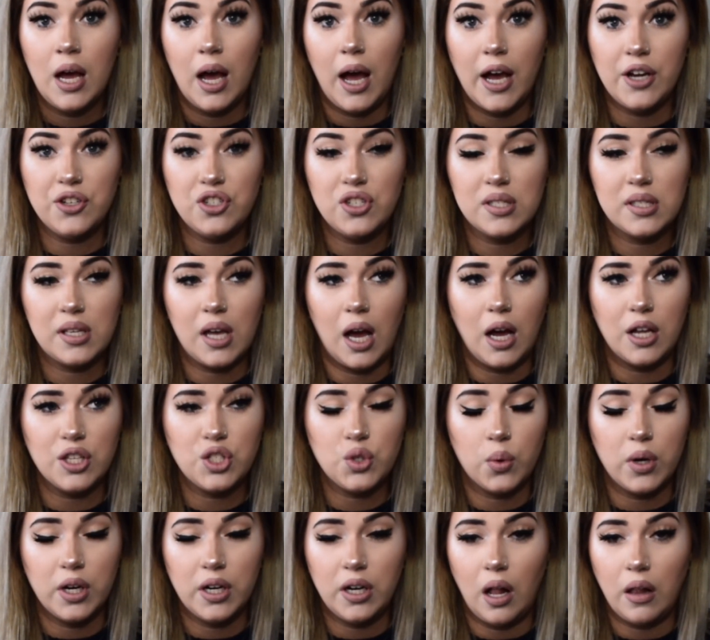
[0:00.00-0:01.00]
I just got
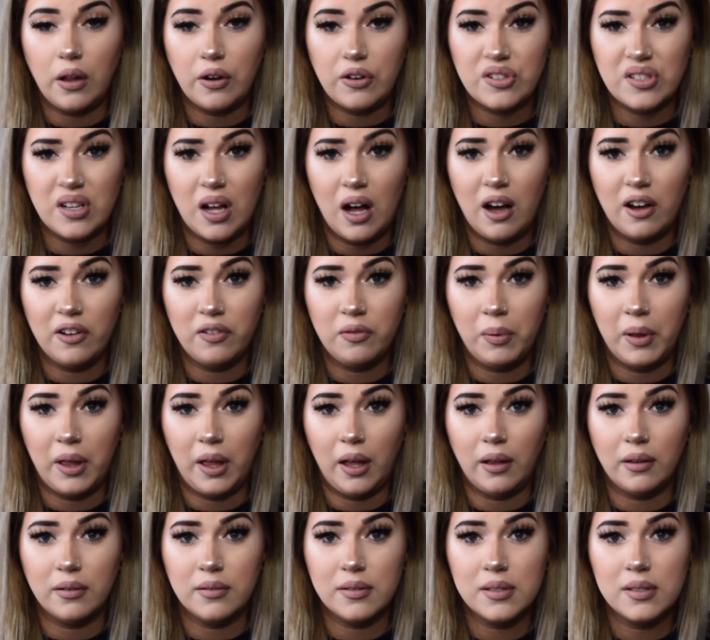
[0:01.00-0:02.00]
$20 off
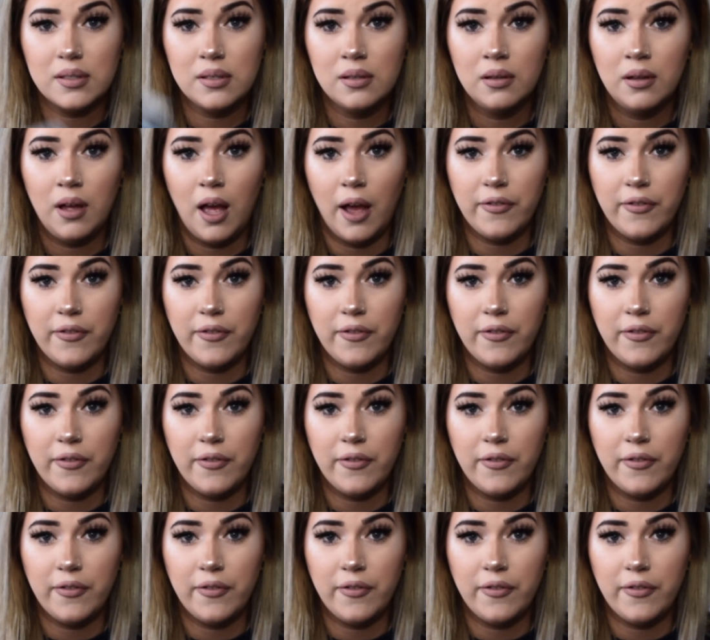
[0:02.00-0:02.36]
because